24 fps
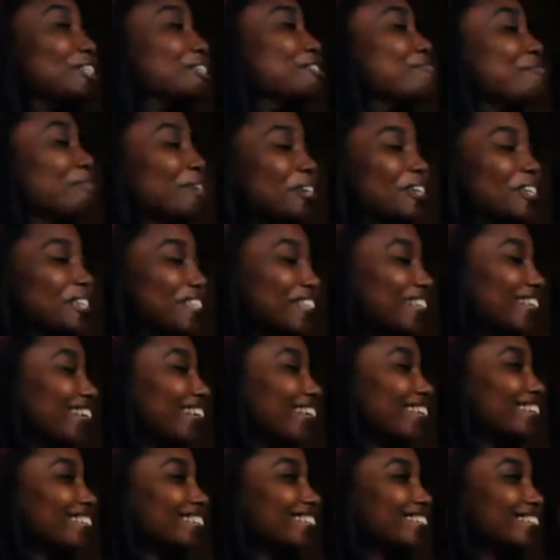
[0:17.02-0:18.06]
in the mirror
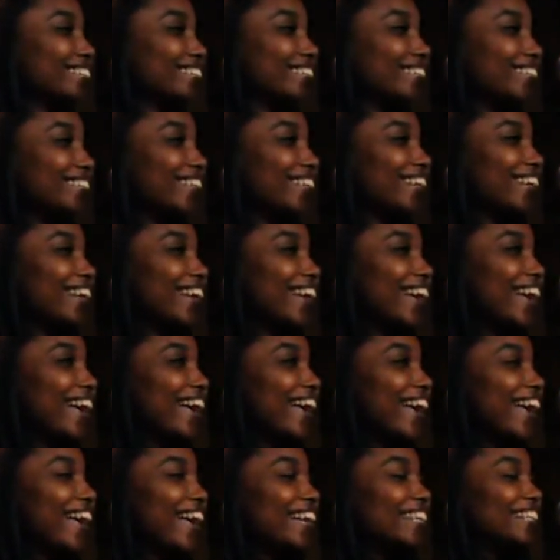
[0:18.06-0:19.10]
today.
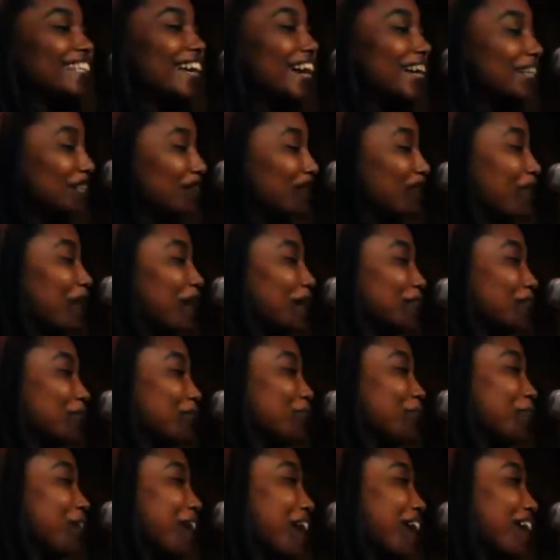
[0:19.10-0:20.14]
And not to my
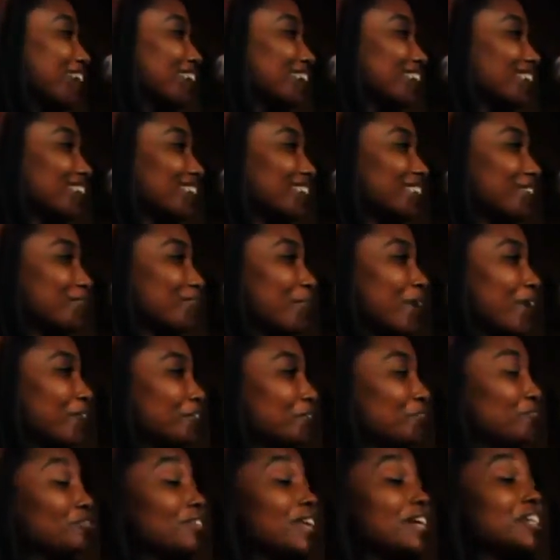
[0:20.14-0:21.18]
surprise, my
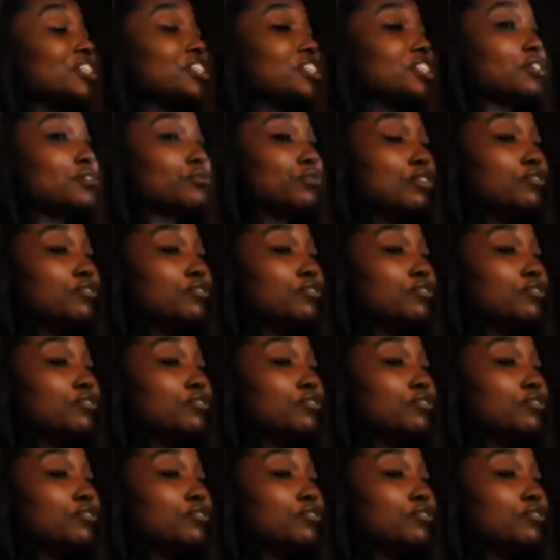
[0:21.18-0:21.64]
reflection